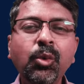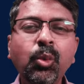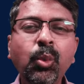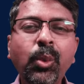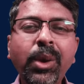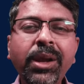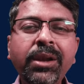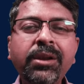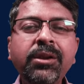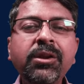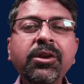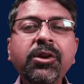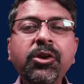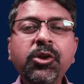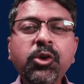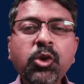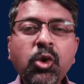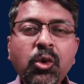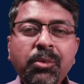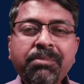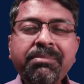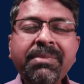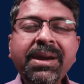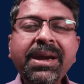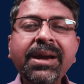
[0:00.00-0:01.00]
when
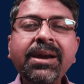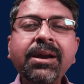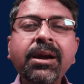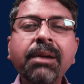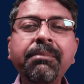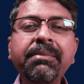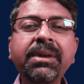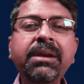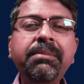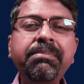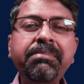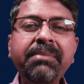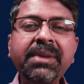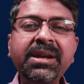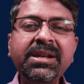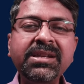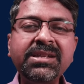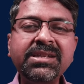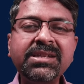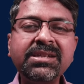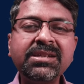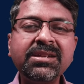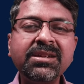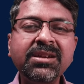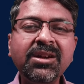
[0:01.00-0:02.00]
you make
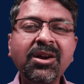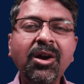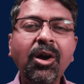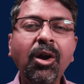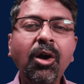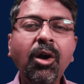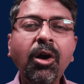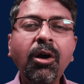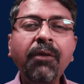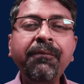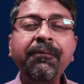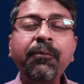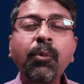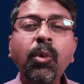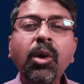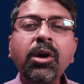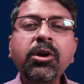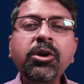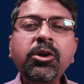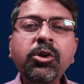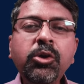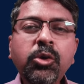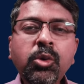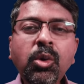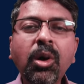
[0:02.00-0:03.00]
commitments of
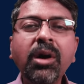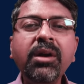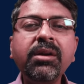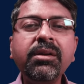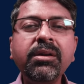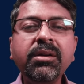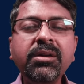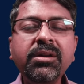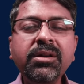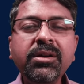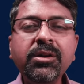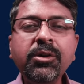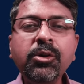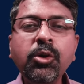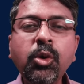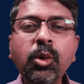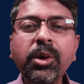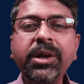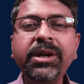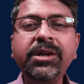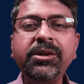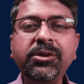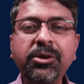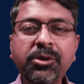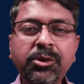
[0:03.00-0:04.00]
what you are
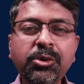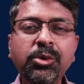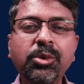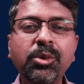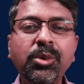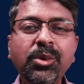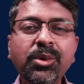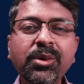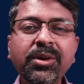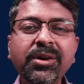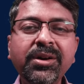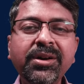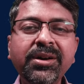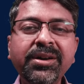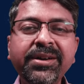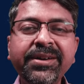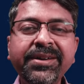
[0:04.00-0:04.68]
going to do